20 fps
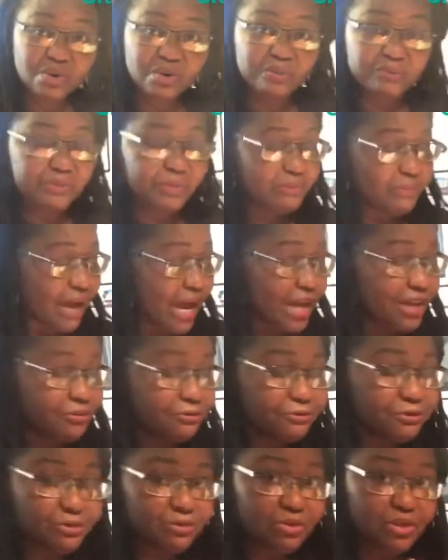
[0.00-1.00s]
be
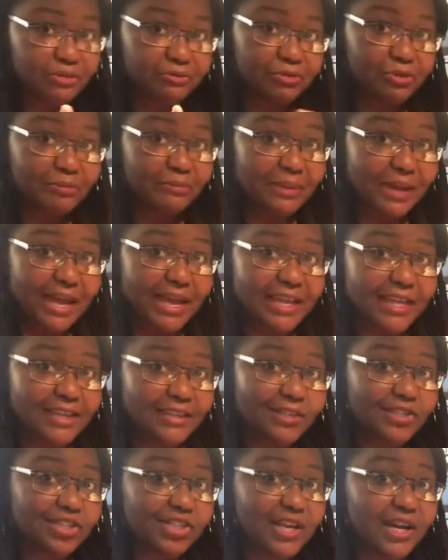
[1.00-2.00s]
mindful, if you buy a
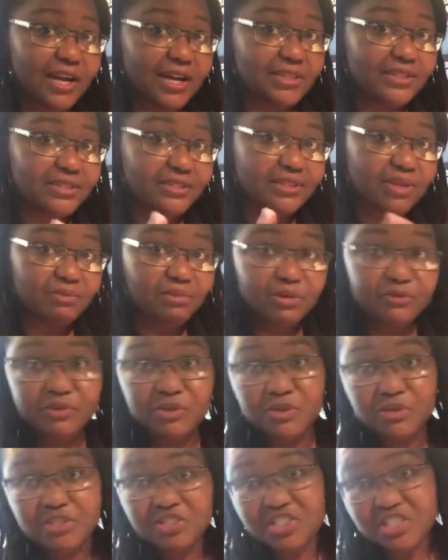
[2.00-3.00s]
jar, some of
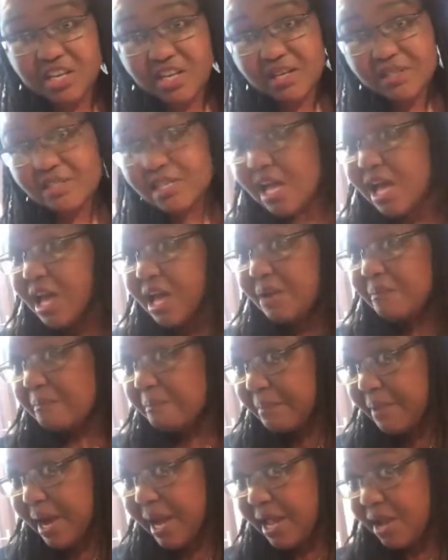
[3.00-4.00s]
those jars
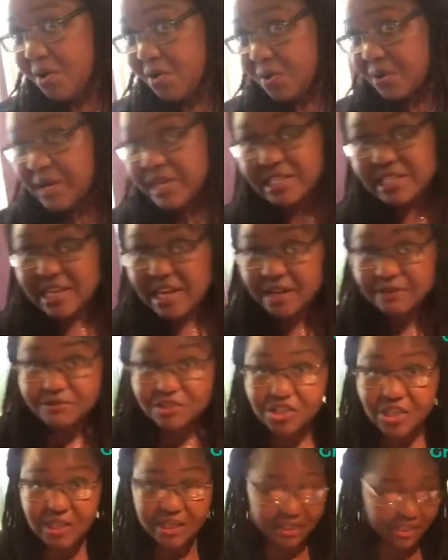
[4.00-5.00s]
might already have chili.